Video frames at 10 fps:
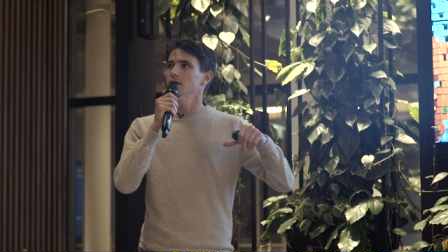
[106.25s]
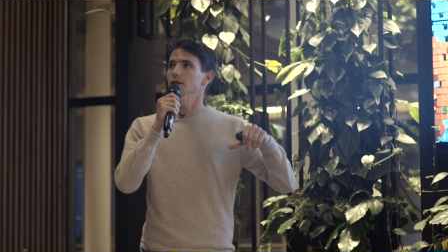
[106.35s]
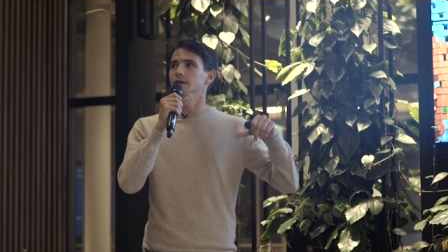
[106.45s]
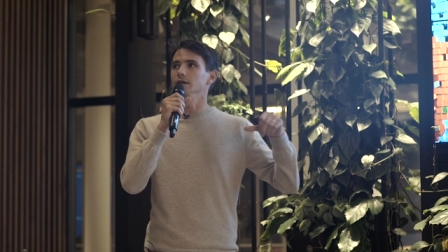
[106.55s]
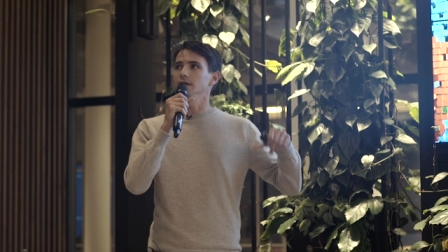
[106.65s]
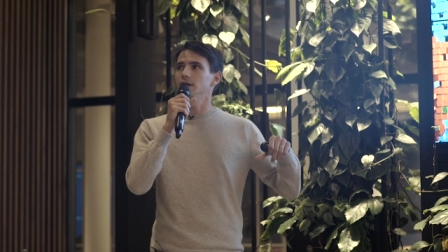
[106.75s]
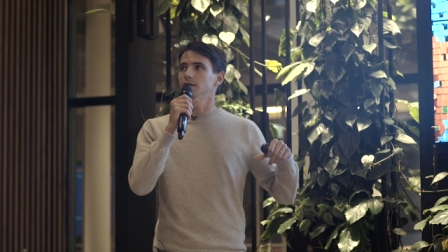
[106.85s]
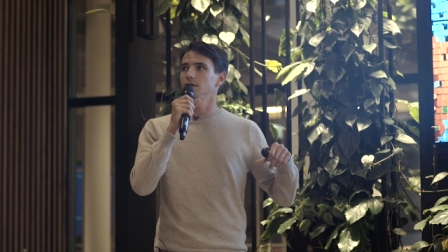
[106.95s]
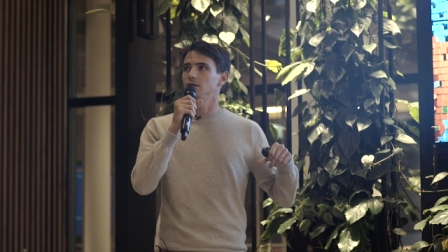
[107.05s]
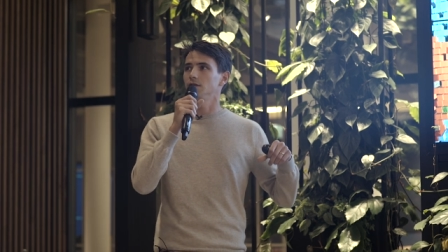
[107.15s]

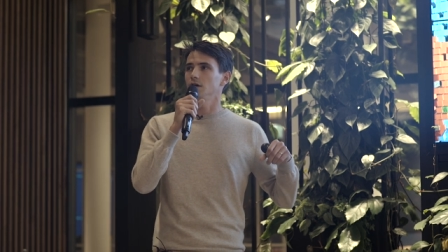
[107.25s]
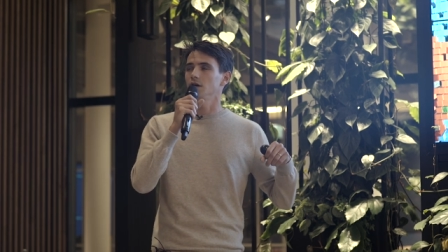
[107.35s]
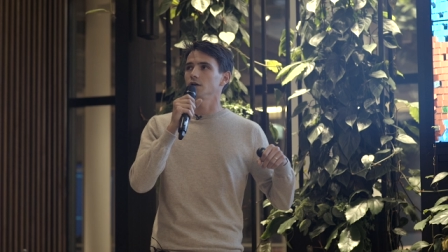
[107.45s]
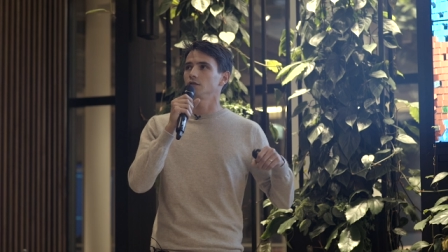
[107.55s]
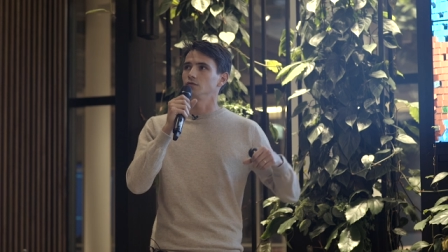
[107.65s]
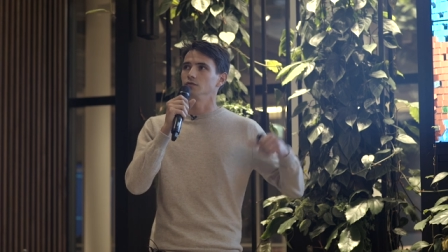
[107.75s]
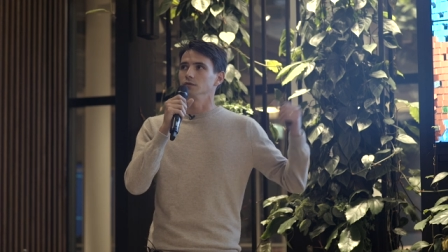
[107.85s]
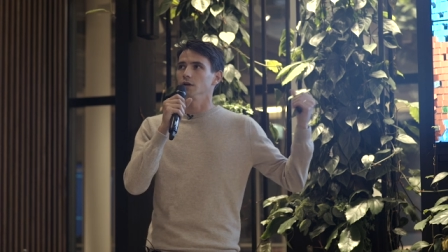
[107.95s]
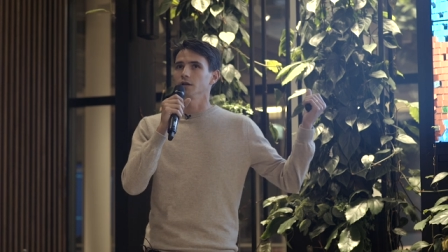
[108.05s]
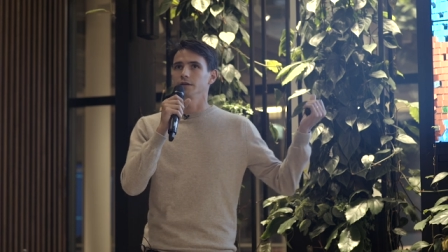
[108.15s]
dedicated uh, to
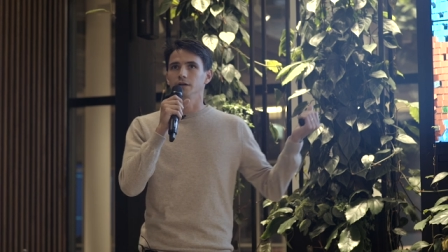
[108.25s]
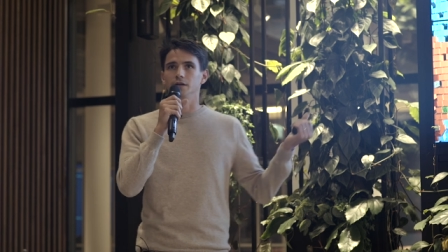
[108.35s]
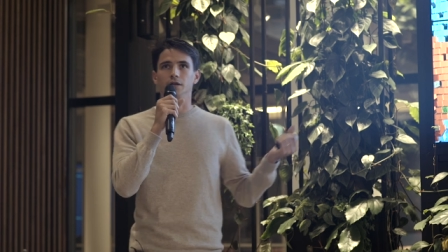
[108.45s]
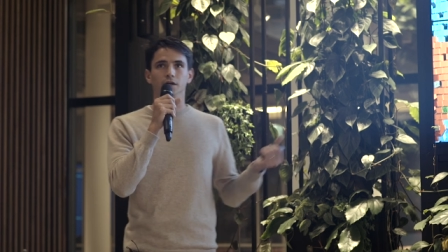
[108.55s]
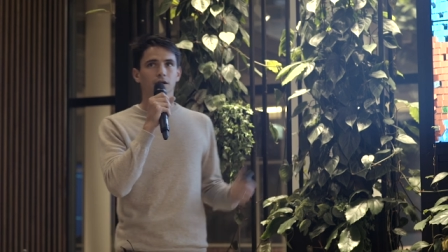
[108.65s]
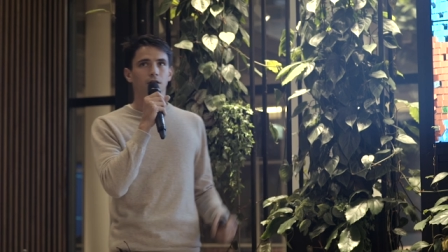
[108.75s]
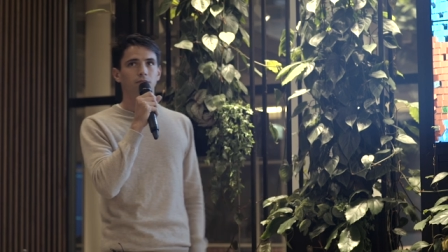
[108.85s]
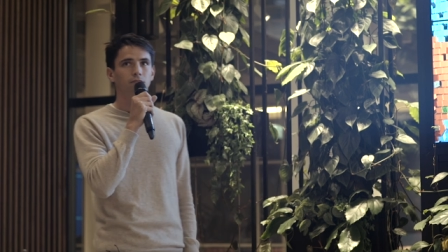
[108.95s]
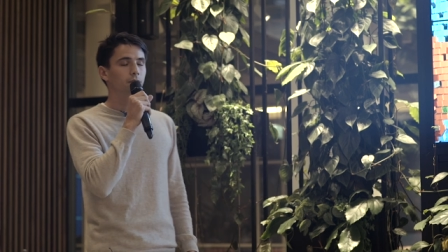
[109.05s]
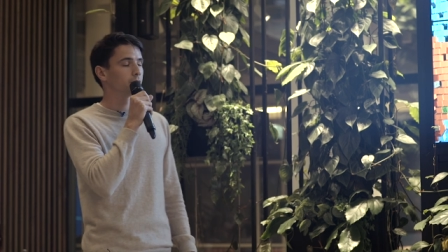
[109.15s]
uh, their
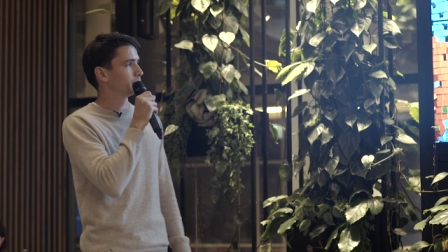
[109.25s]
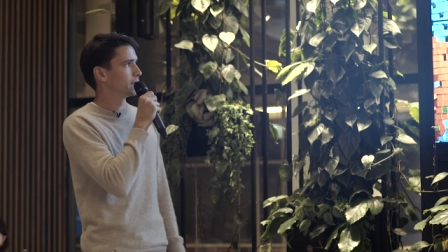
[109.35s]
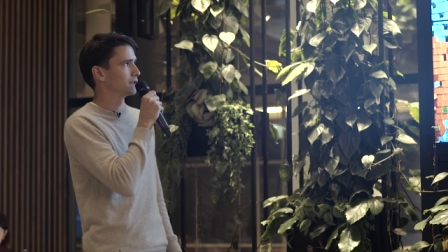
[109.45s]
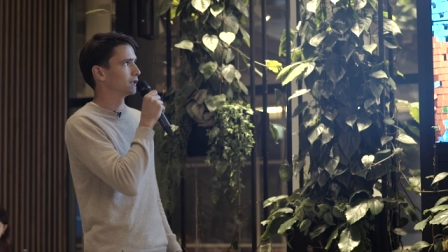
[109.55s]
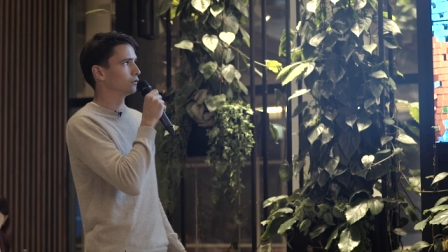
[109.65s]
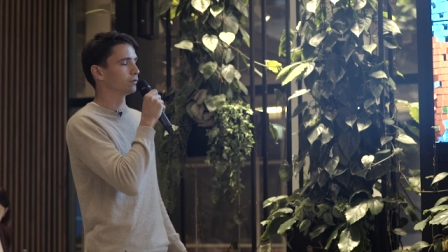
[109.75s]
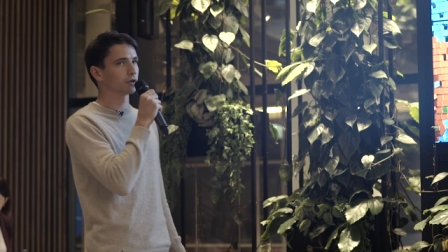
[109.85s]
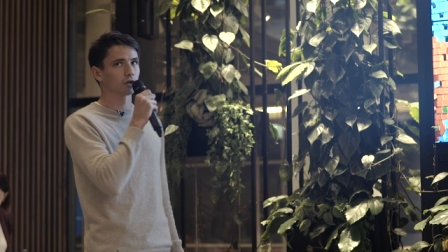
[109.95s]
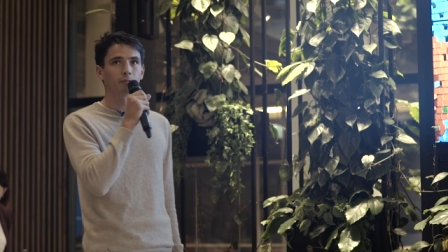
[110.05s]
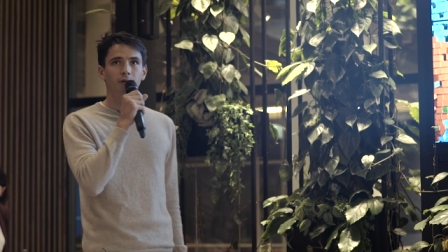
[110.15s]
um, basically to their
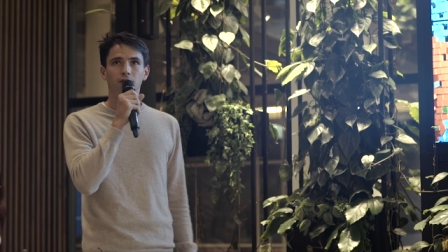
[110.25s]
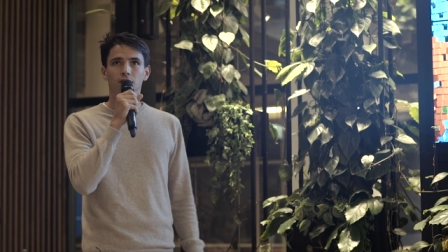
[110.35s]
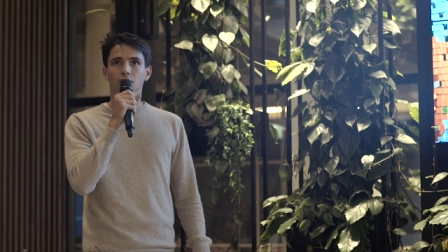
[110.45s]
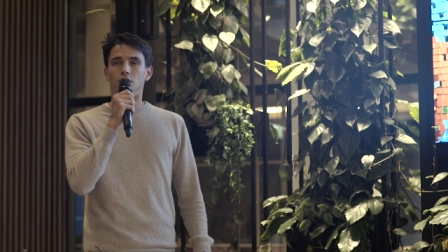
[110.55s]
company,